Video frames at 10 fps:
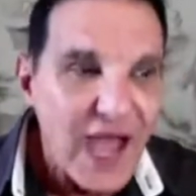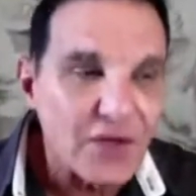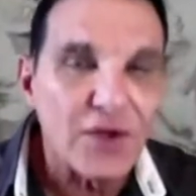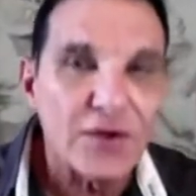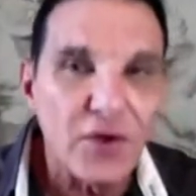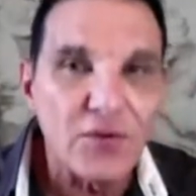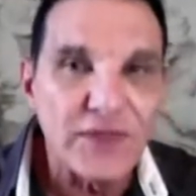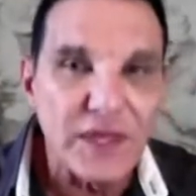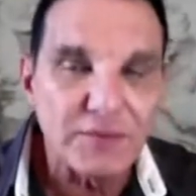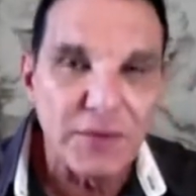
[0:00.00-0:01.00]
How do I know
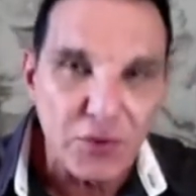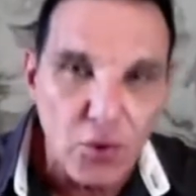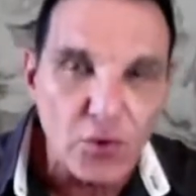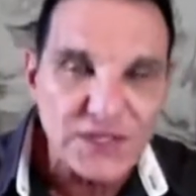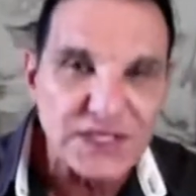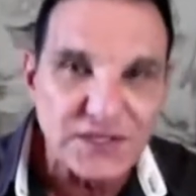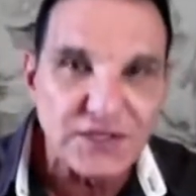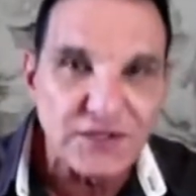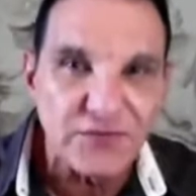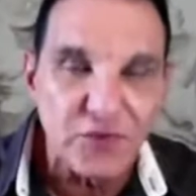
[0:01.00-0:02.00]
that? Because he
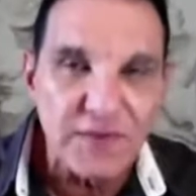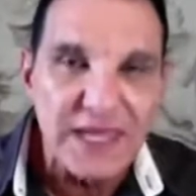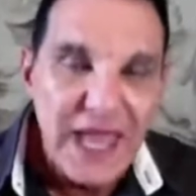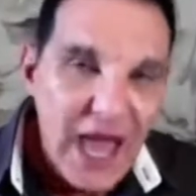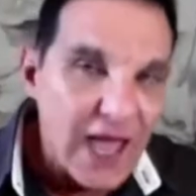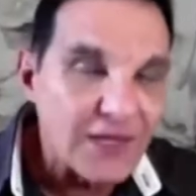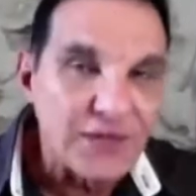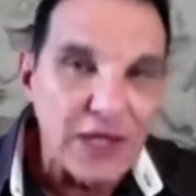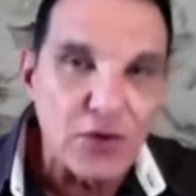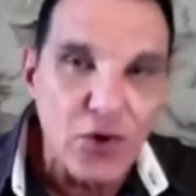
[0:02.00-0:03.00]
did this for me.
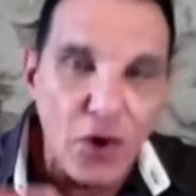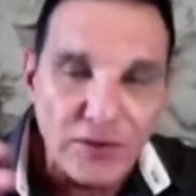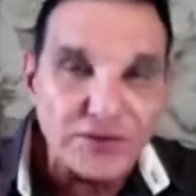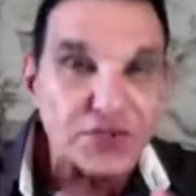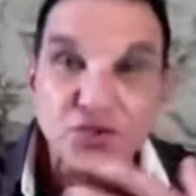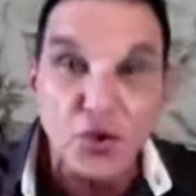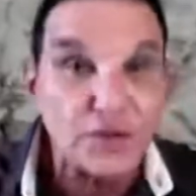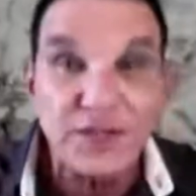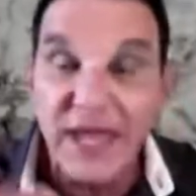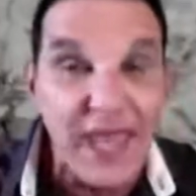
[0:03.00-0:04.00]
And, and God will just
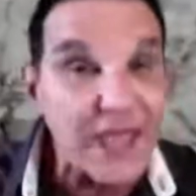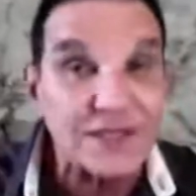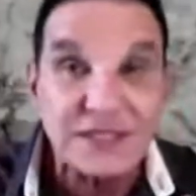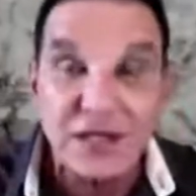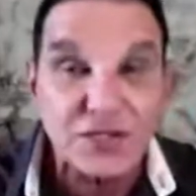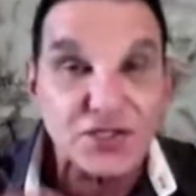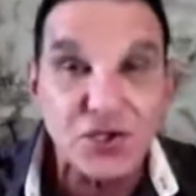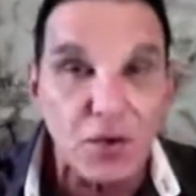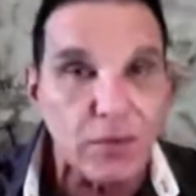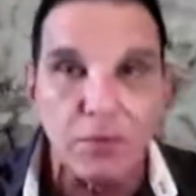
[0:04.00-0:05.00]
start, and it's like a
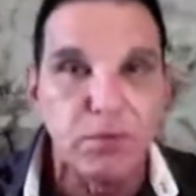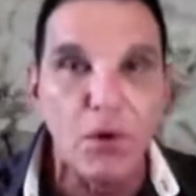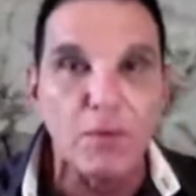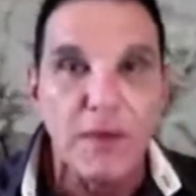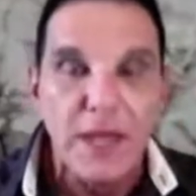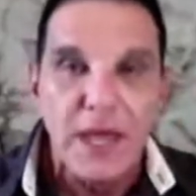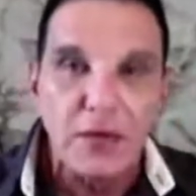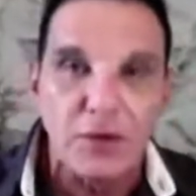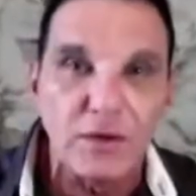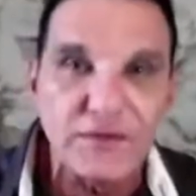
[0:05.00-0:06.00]
snowball, boom.
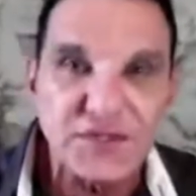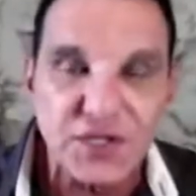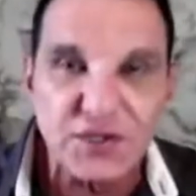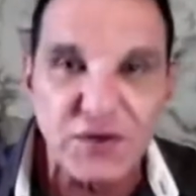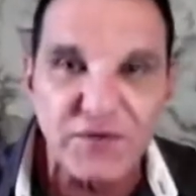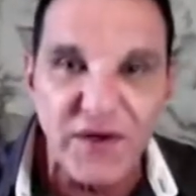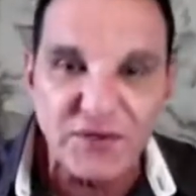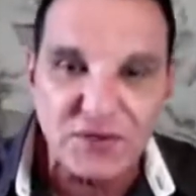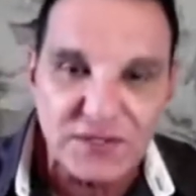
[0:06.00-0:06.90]
And all of a sudden you'll find